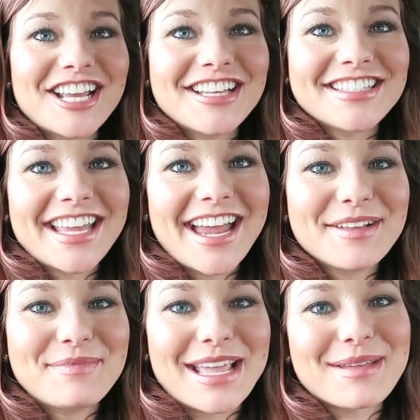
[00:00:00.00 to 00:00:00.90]
Just
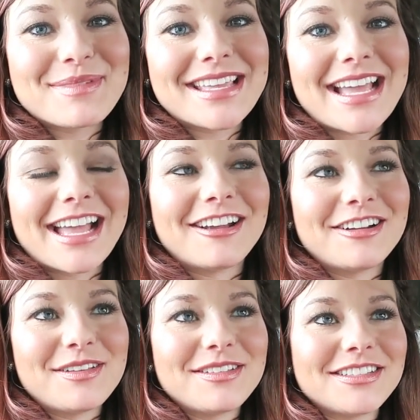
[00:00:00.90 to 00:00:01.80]
had a baby. I
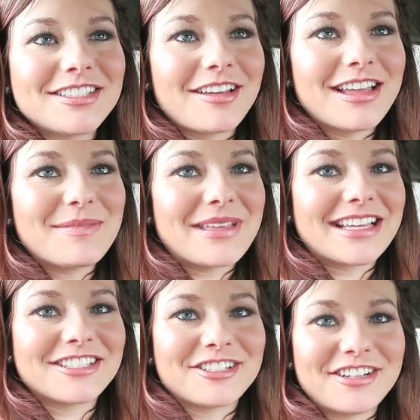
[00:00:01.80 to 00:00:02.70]
already saw him
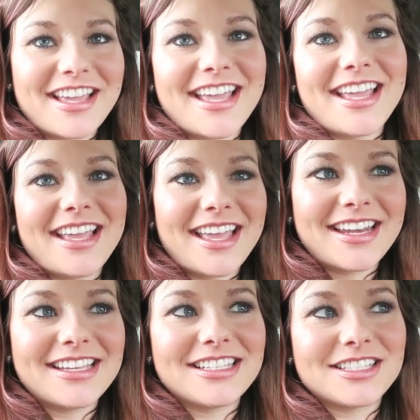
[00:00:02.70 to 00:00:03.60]
yesterday
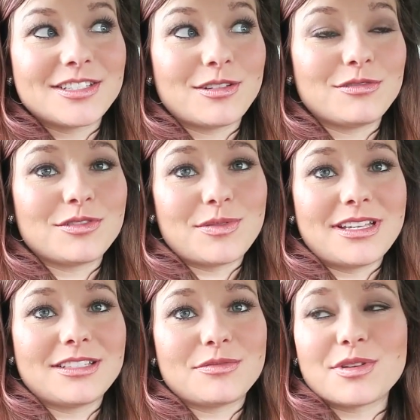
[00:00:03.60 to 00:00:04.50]
and he's so
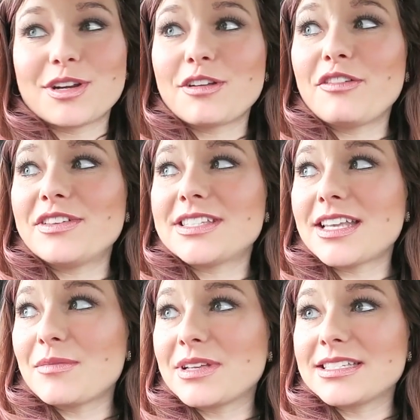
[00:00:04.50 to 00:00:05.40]
sweet. So we're going to go
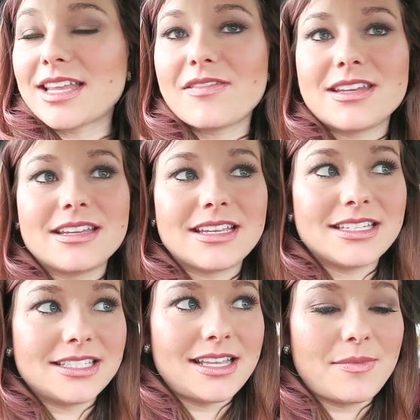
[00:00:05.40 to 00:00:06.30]
visit him because David didn't
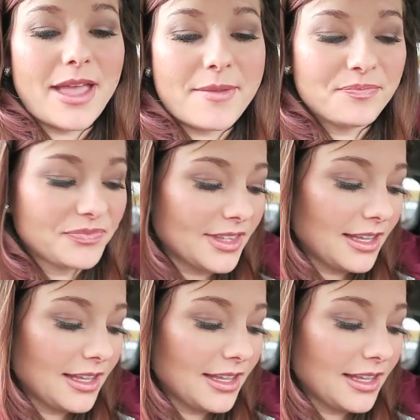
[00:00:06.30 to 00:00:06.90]
get to see him yet.